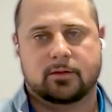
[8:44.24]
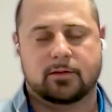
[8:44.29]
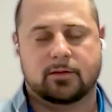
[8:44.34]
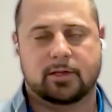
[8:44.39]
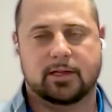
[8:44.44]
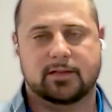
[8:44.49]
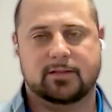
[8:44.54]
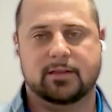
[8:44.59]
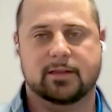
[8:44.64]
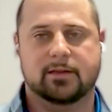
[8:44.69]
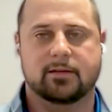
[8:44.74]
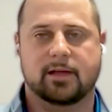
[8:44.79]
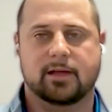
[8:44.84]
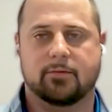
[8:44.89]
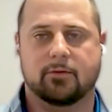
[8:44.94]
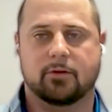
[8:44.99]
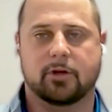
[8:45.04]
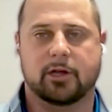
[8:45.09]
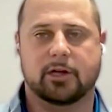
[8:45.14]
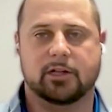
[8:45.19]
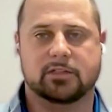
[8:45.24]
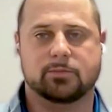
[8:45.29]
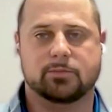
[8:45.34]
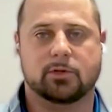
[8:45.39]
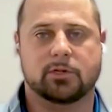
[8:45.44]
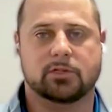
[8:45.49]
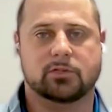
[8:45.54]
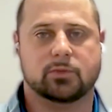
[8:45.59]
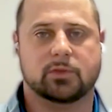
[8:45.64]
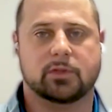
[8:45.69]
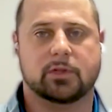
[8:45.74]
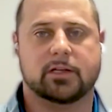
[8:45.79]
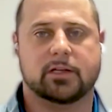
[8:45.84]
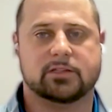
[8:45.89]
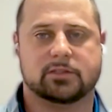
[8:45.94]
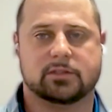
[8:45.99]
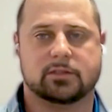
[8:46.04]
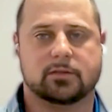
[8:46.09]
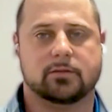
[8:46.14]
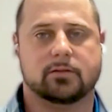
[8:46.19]
that didn't have a great experience with
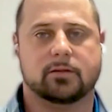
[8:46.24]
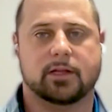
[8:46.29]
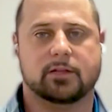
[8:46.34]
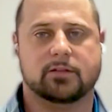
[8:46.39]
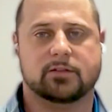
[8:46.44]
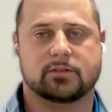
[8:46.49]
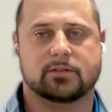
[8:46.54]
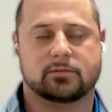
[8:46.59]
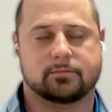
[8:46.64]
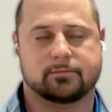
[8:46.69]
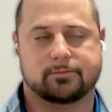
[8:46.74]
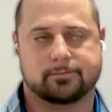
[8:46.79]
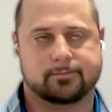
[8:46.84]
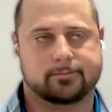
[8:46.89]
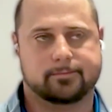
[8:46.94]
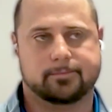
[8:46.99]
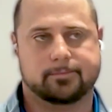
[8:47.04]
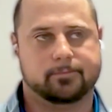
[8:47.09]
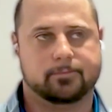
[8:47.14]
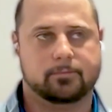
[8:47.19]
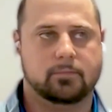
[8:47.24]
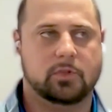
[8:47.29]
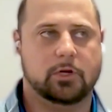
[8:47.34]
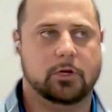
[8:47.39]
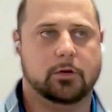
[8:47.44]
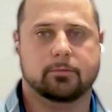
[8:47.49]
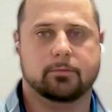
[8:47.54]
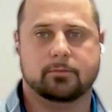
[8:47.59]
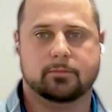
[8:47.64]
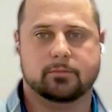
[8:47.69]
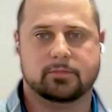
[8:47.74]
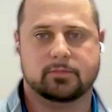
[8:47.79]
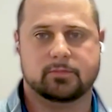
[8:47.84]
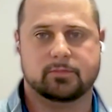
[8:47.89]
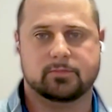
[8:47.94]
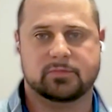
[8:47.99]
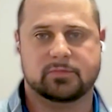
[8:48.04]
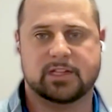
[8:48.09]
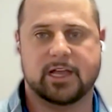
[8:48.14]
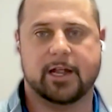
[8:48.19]
us, and that's,
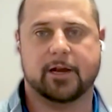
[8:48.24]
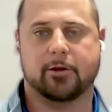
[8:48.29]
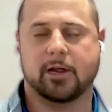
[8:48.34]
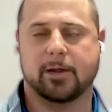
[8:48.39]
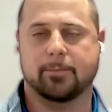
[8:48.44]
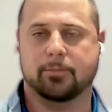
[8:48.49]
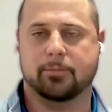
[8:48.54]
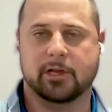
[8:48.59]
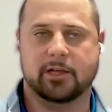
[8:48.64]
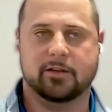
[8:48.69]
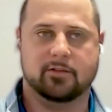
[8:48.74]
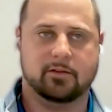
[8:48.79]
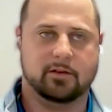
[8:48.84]
it's not a great place.